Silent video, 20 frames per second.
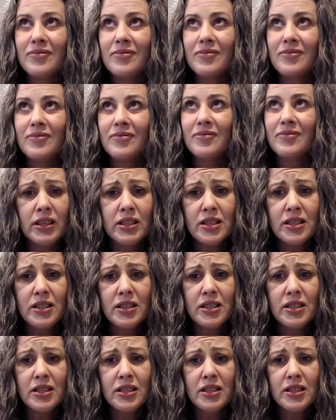wanted to
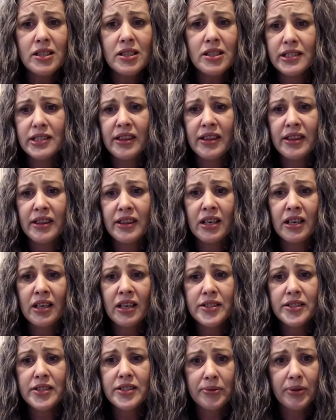tell you guys, I
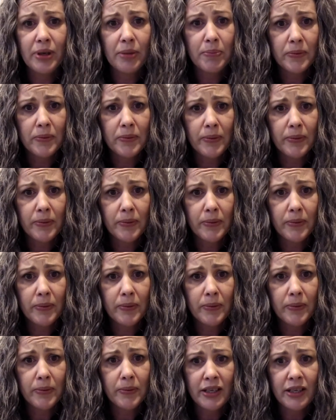think I screwed up a reading
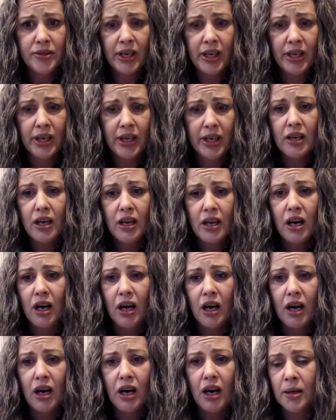yesterday.
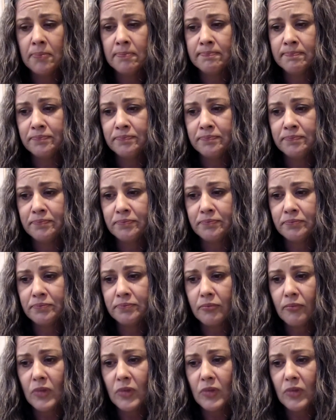
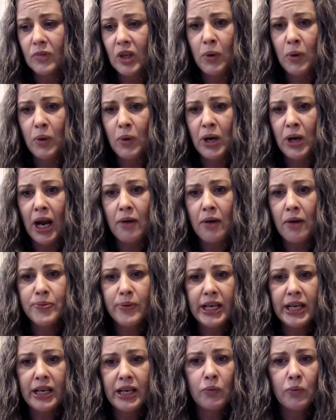When
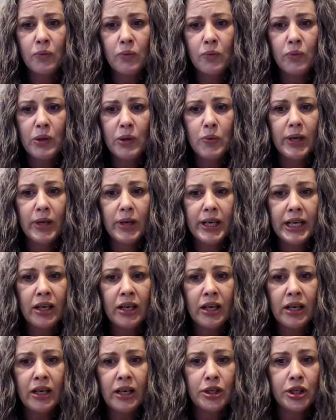we were reading
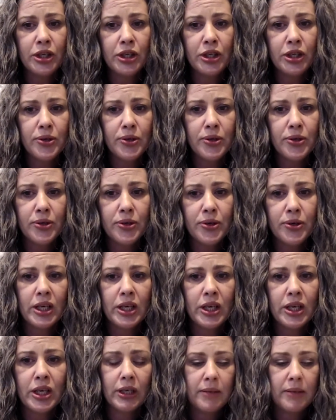on the new Attorney
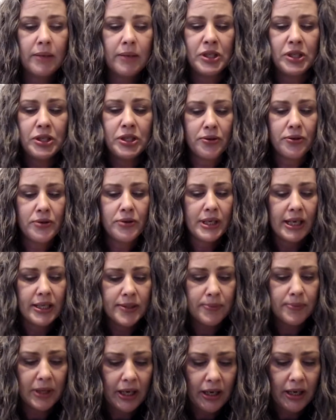General, and let me show you
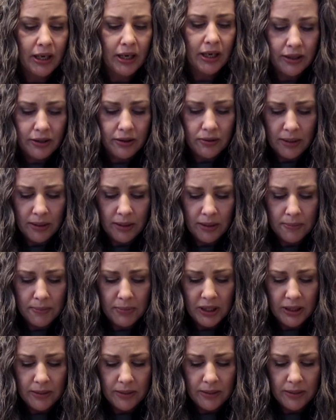guys what I got. Hold on,
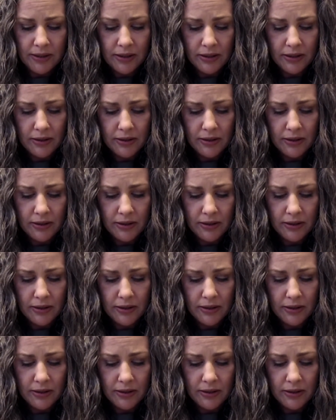Bubs.